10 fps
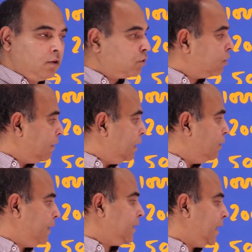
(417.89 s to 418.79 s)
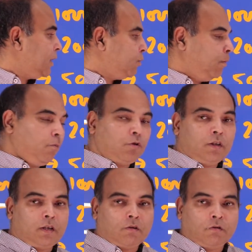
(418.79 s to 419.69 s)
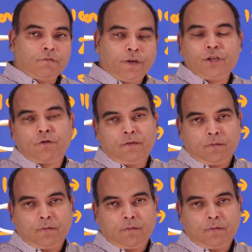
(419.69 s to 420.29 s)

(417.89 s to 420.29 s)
So the value of x has to be more than 1000 for each of